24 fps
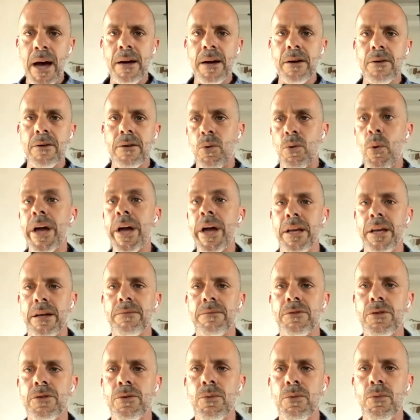back or
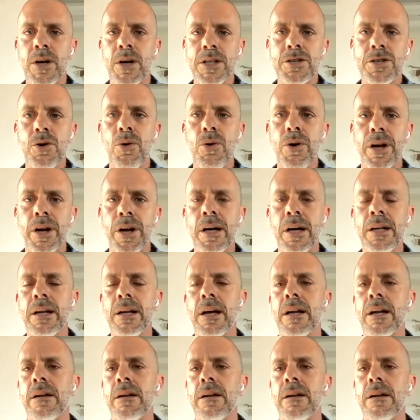waiting to what's going on,